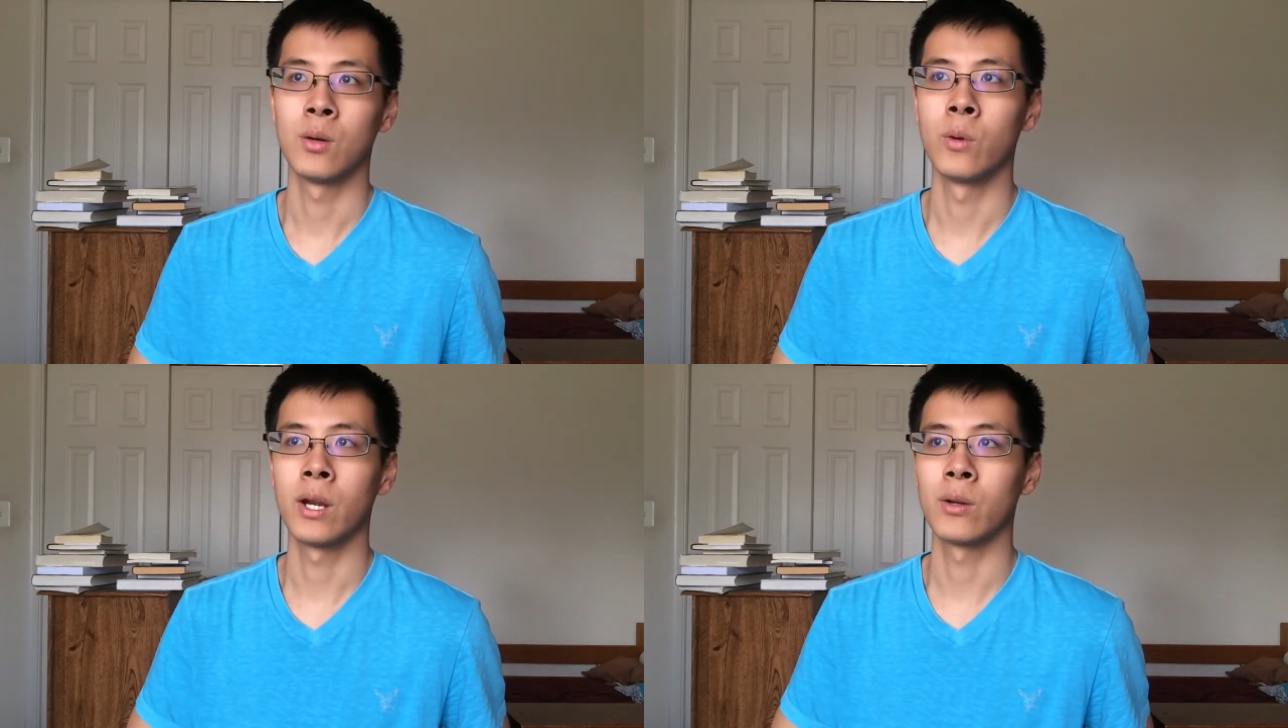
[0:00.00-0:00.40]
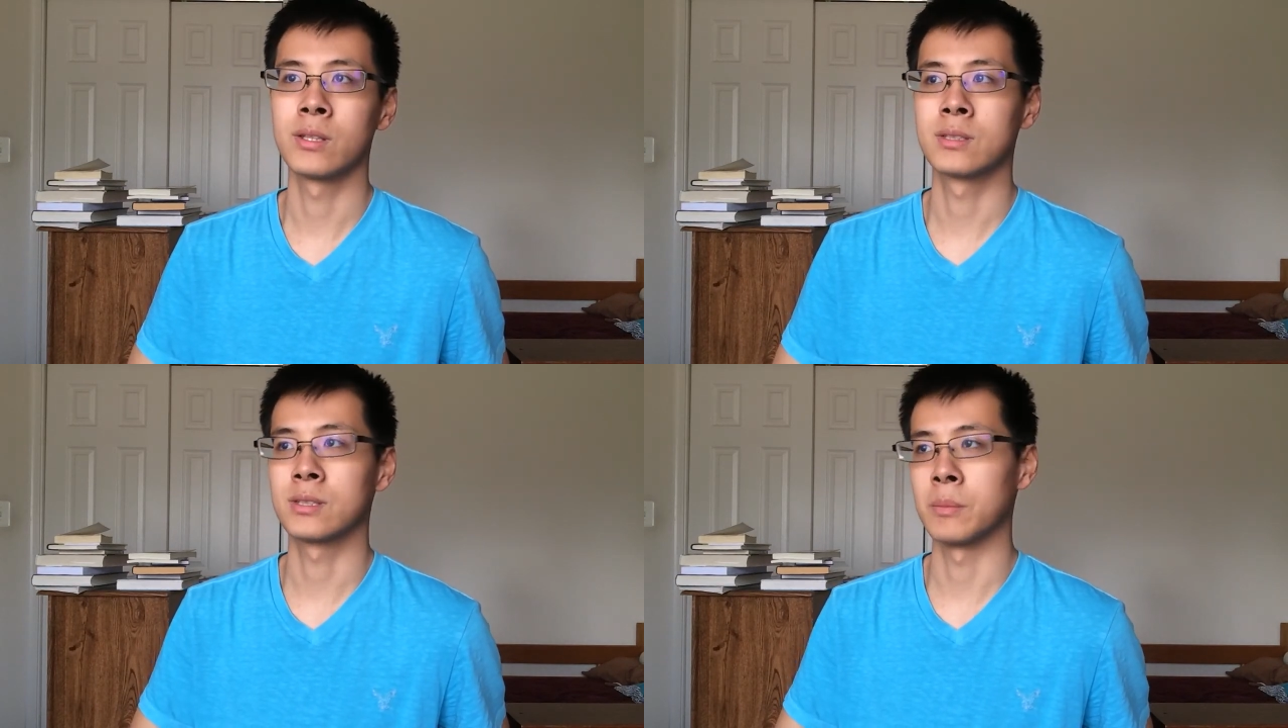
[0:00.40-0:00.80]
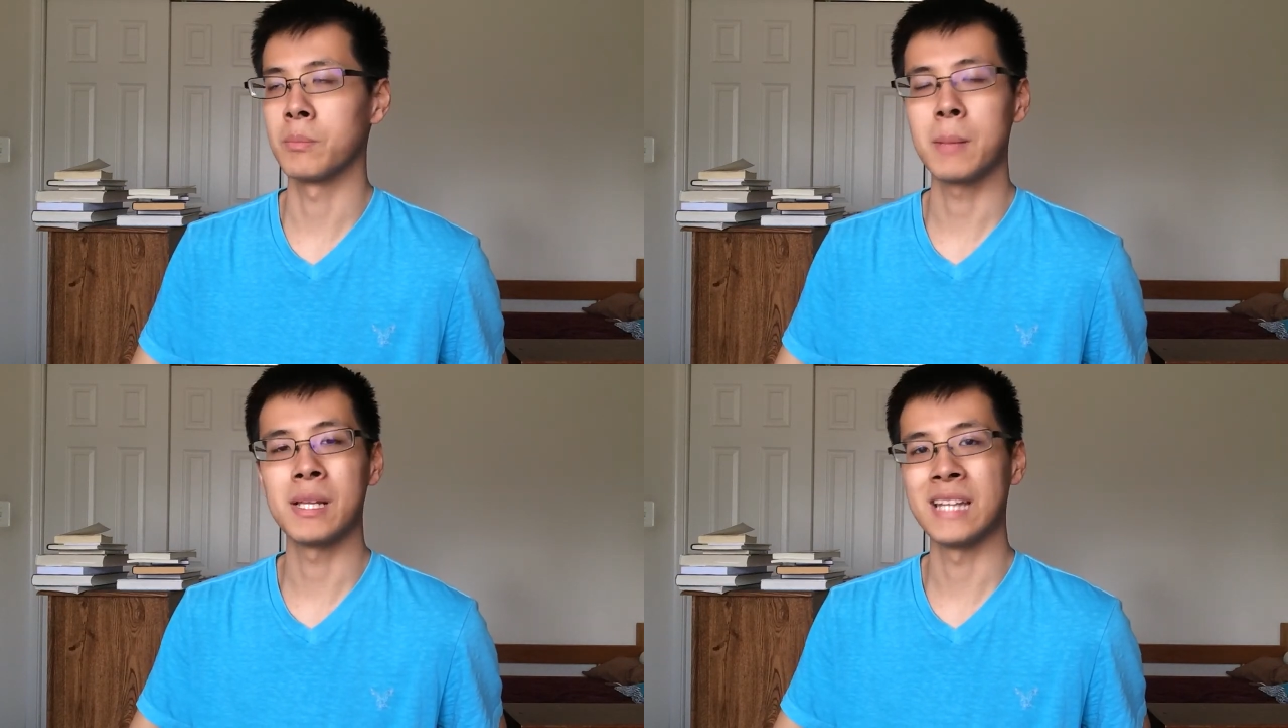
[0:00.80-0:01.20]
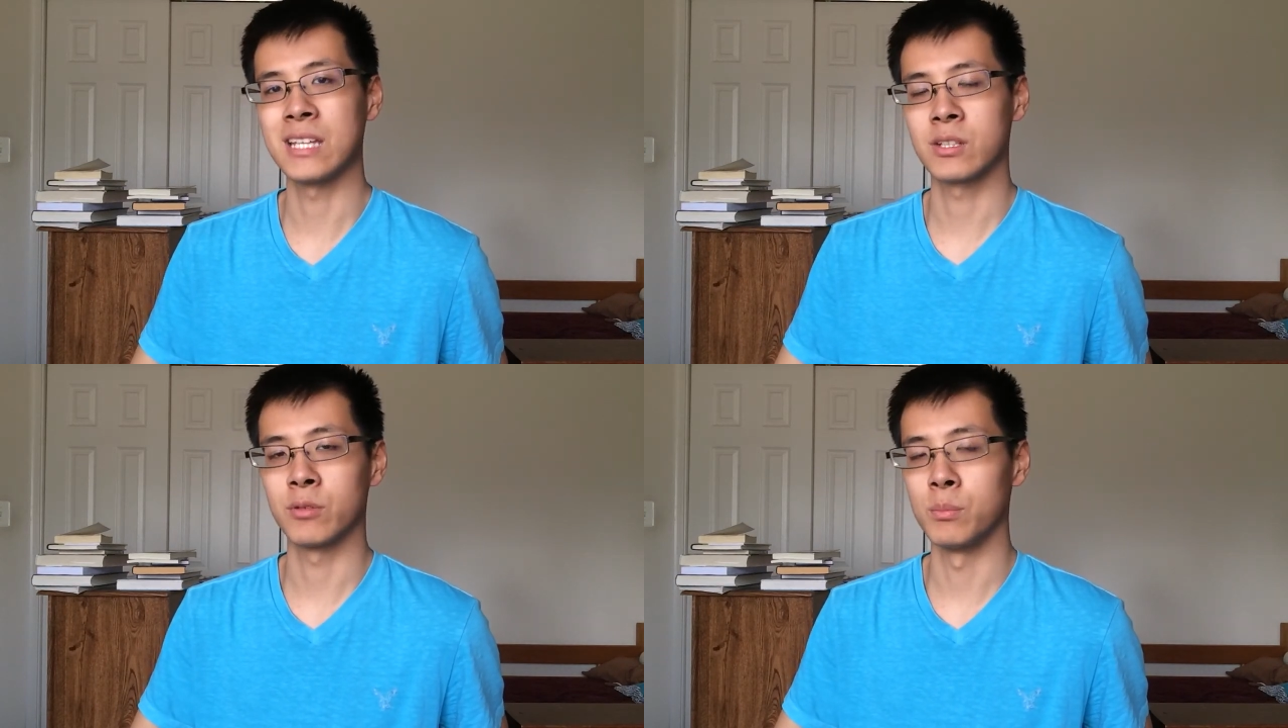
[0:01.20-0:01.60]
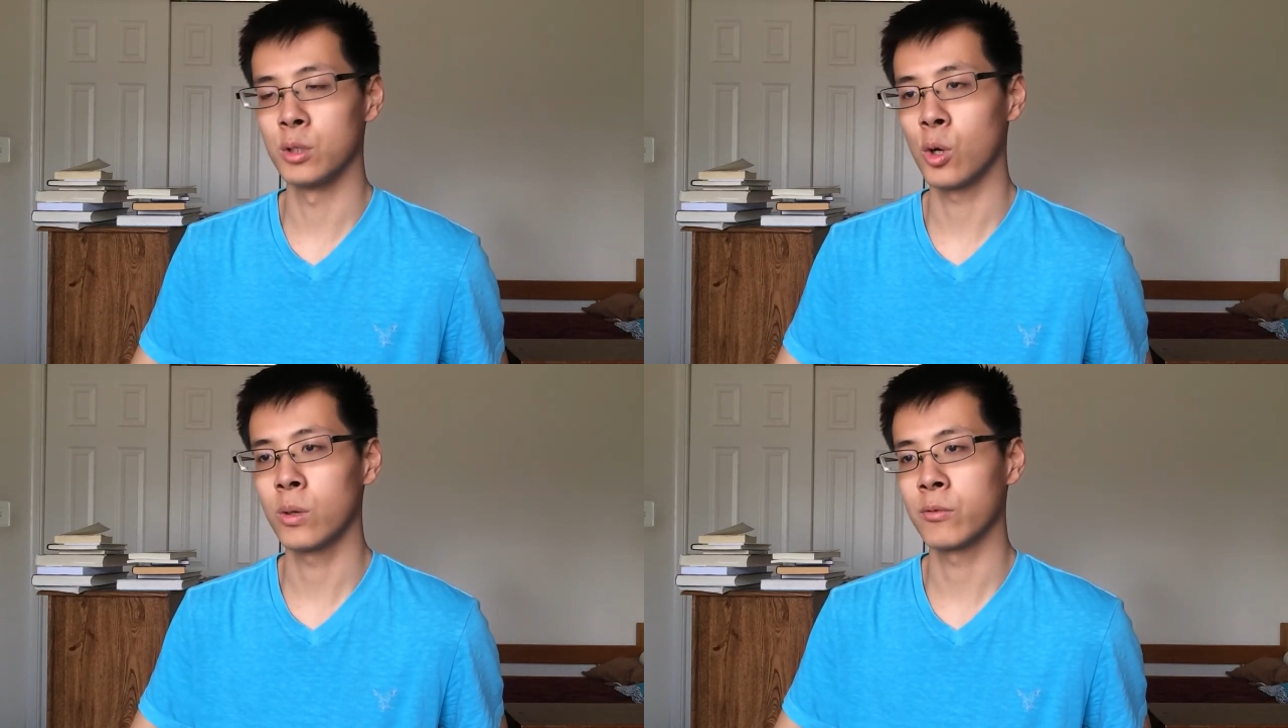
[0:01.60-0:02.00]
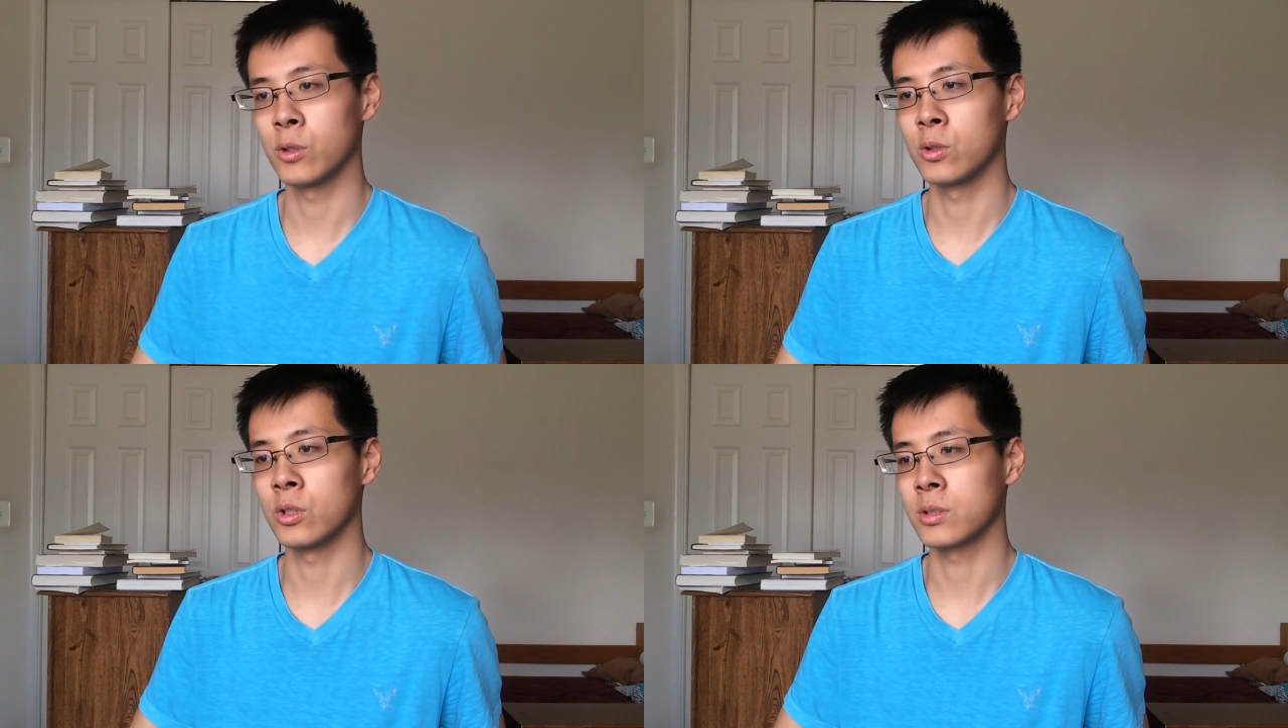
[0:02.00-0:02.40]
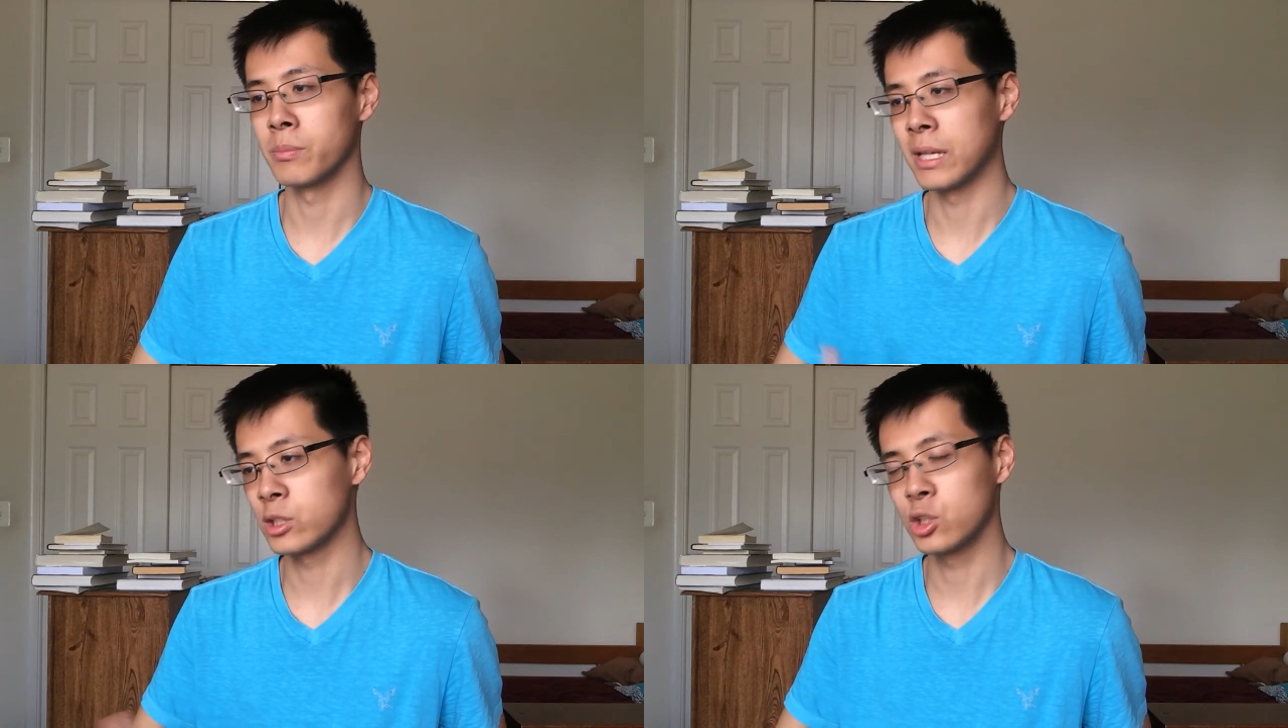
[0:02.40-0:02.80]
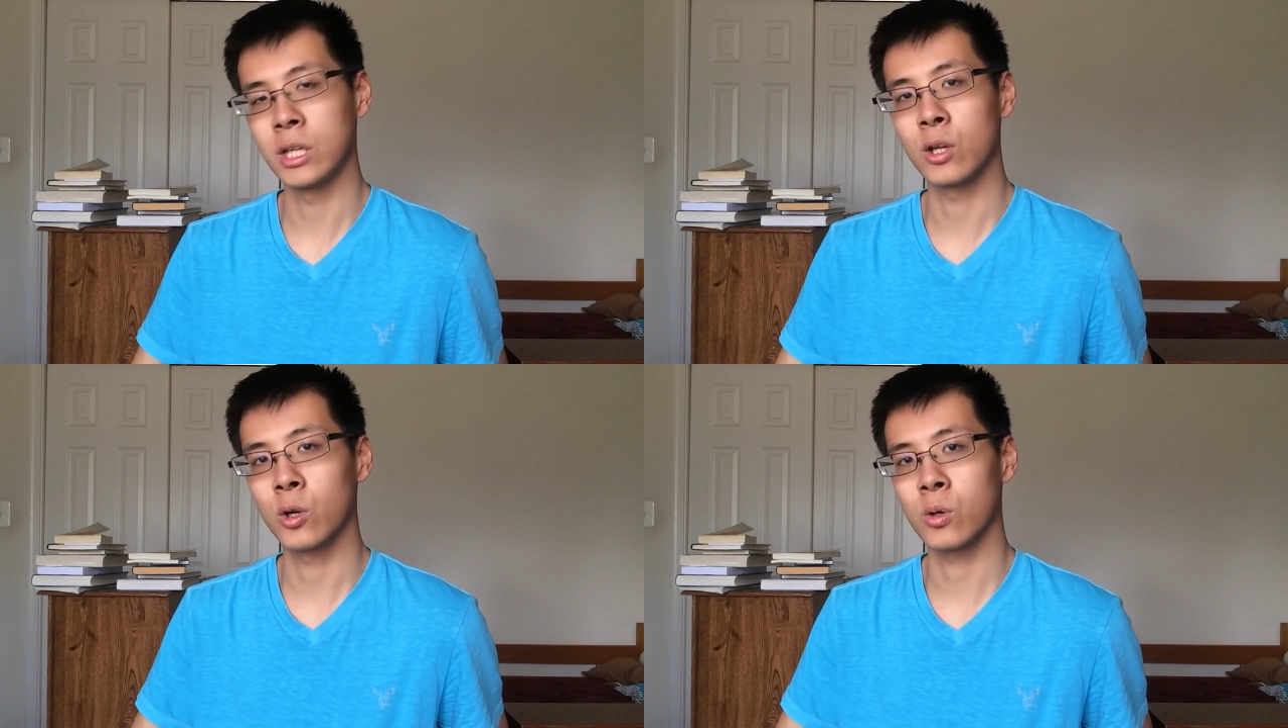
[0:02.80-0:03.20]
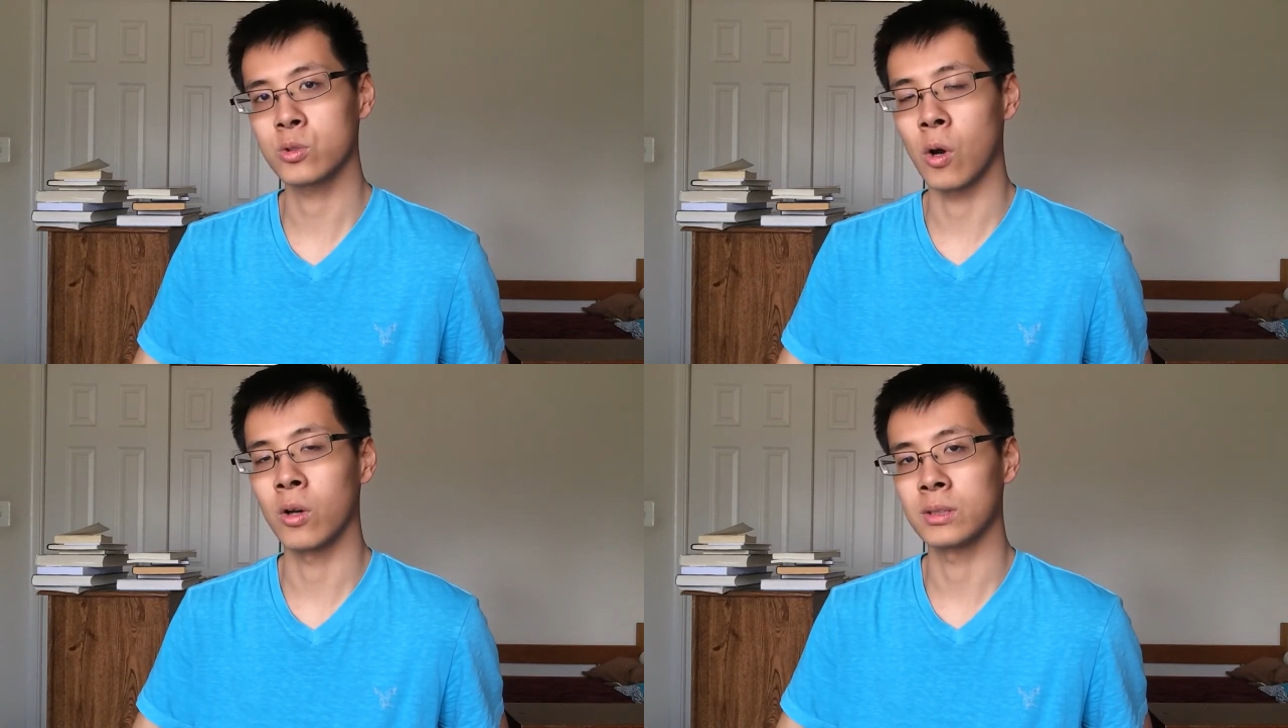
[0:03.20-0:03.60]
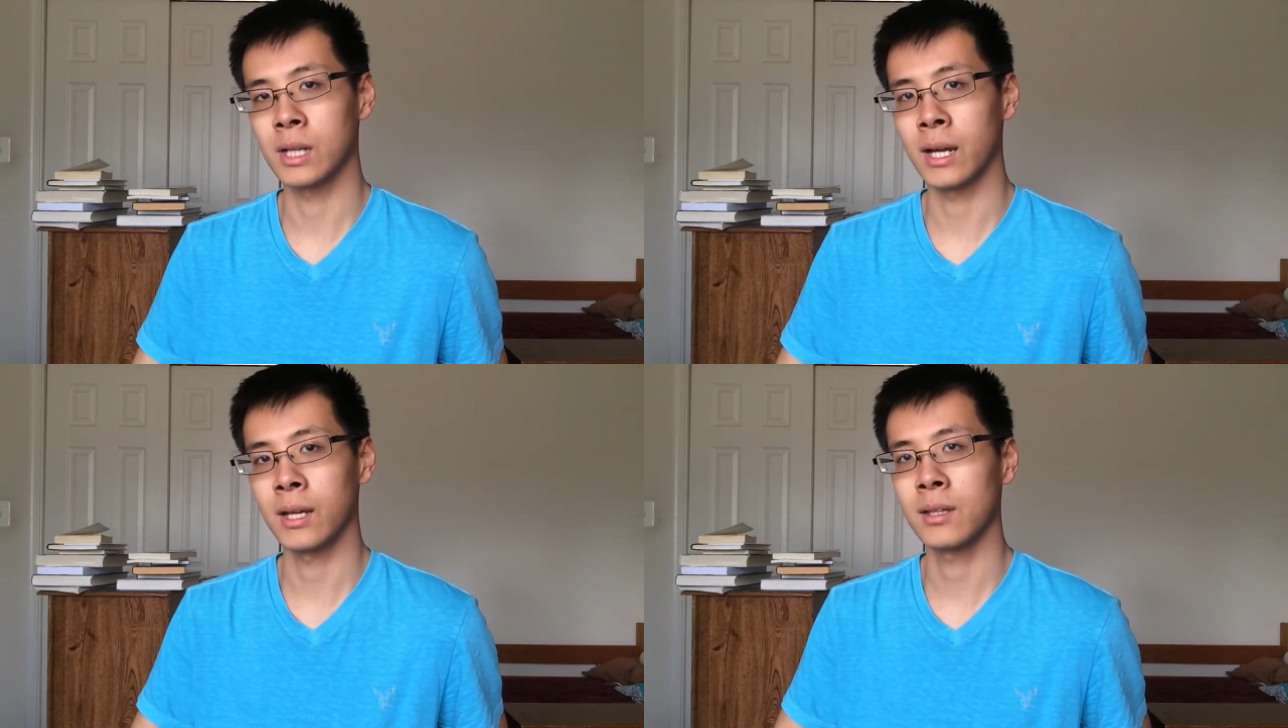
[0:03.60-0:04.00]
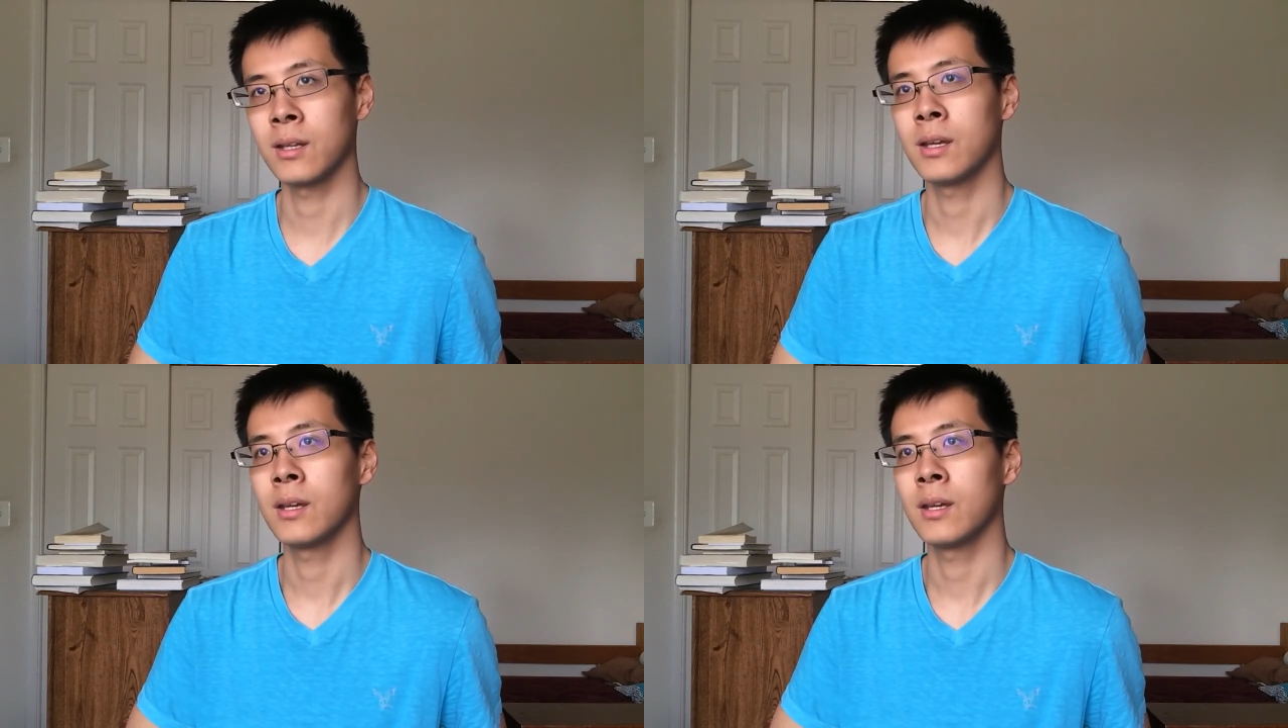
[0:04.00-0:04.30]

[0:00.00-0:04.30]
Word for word: where it's maybe less of a blow if you're just messaging girls online,